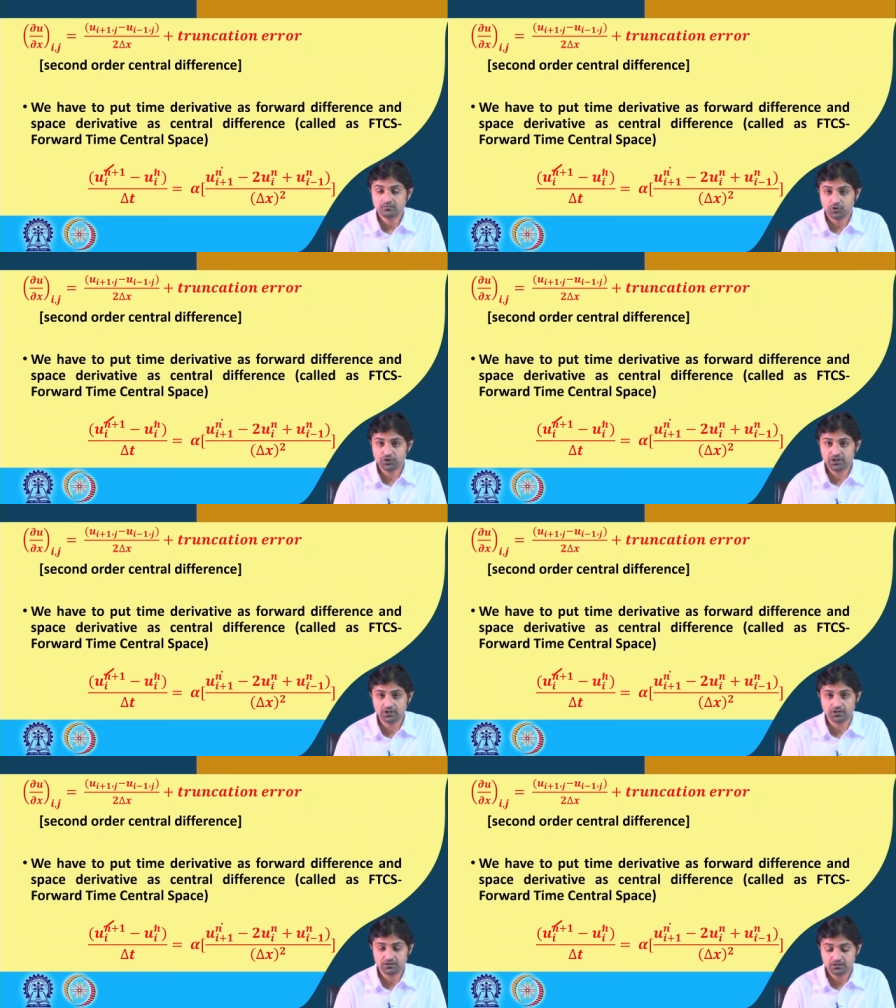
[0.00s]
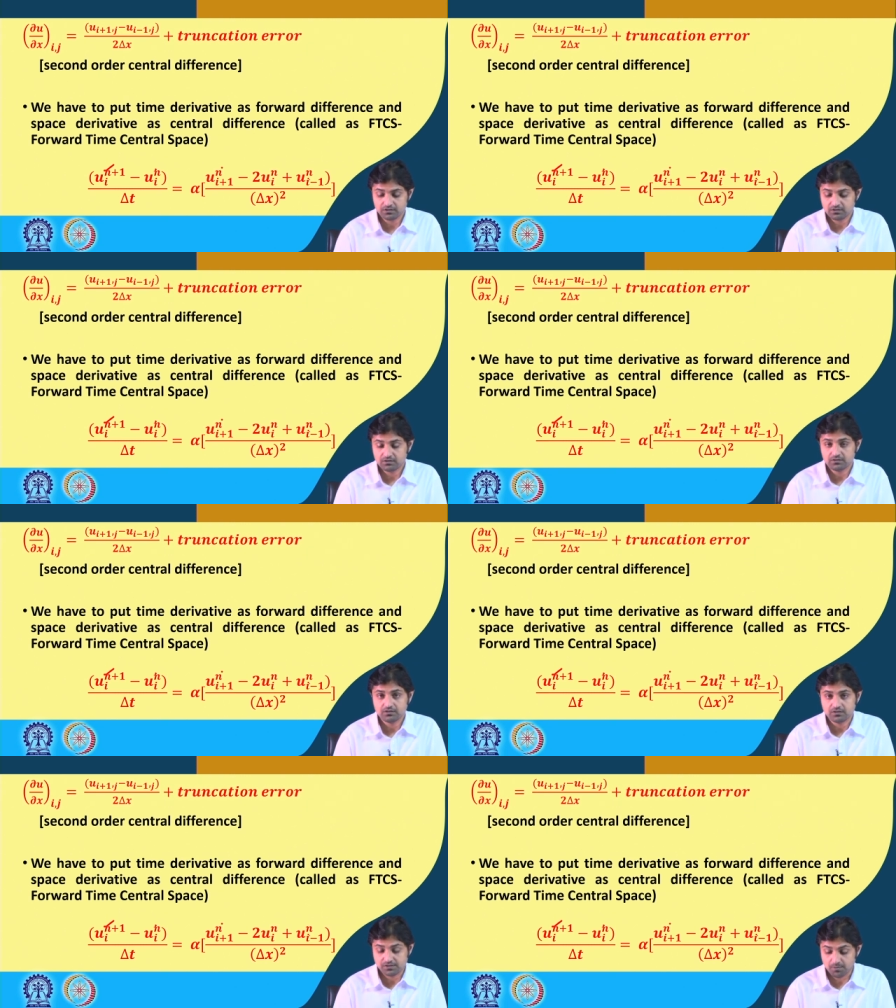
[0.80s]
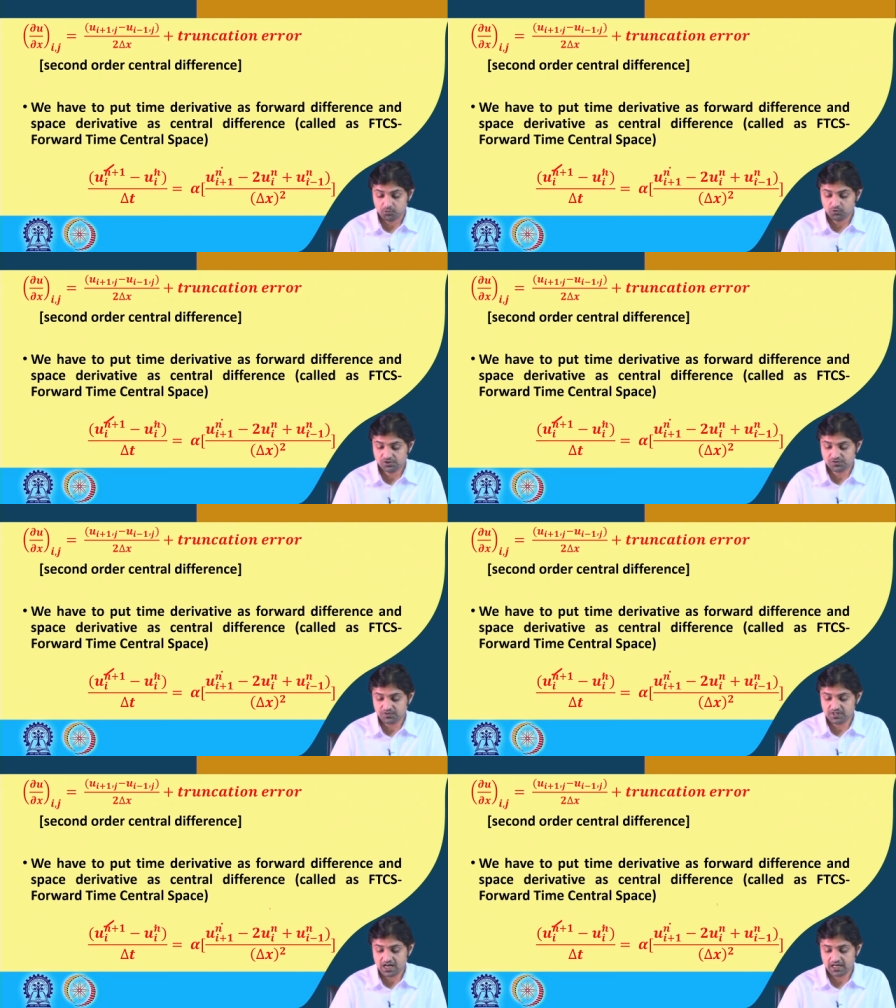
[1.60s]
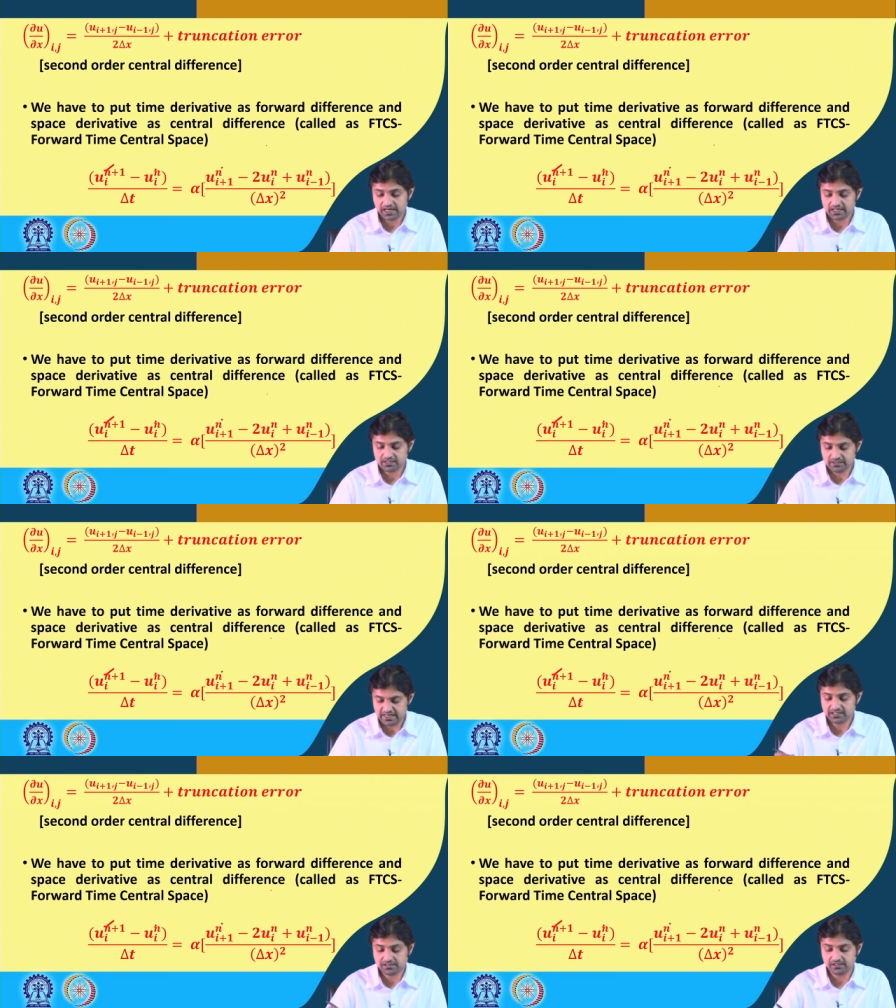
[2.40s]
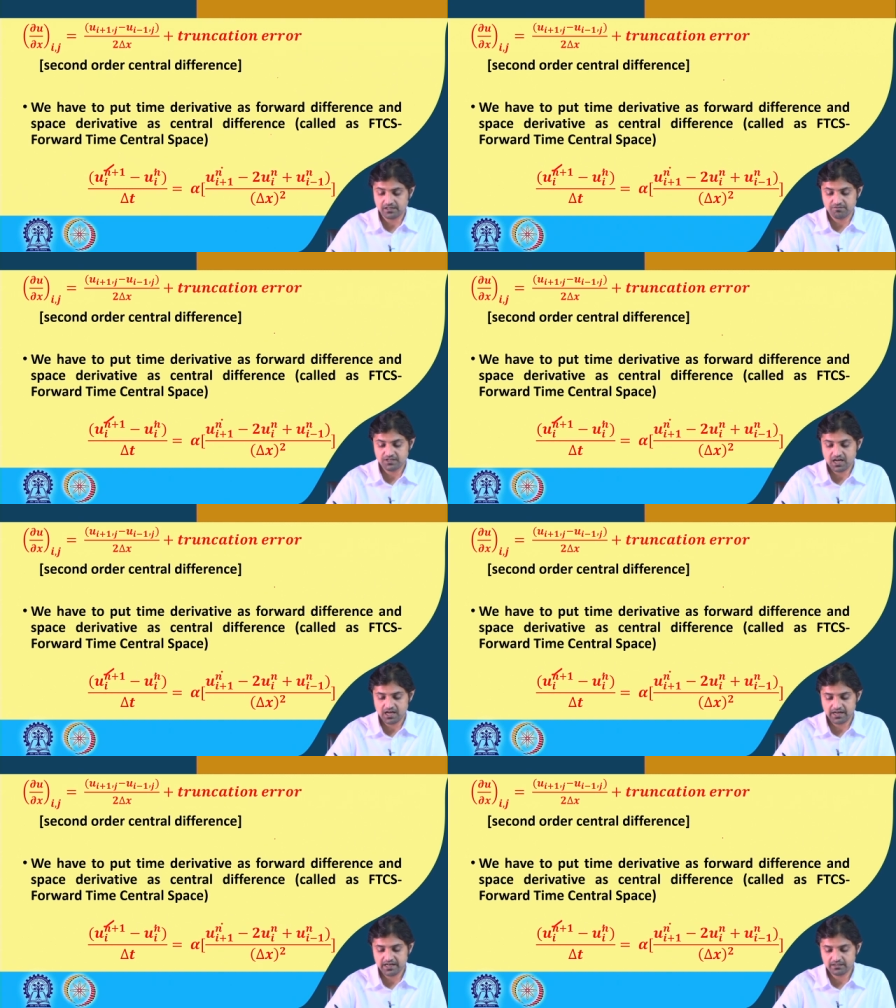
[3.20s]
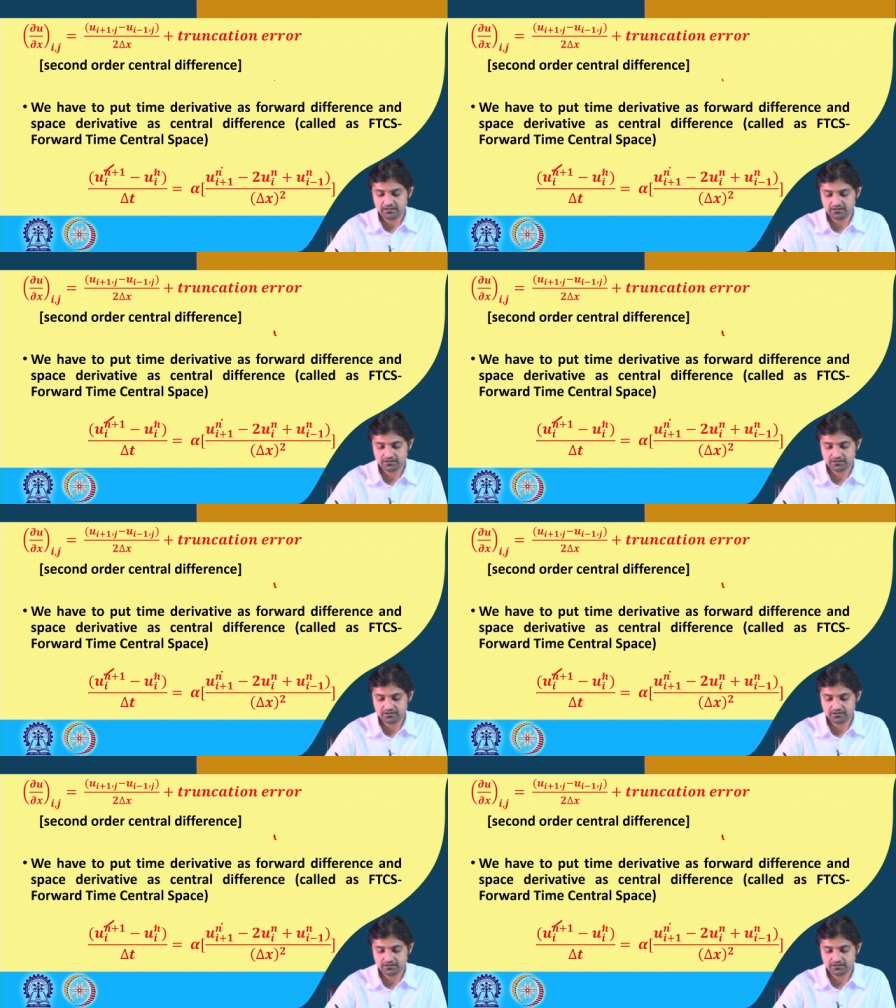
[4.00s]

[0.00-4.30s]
Okay. Suppose we are at let us say we are at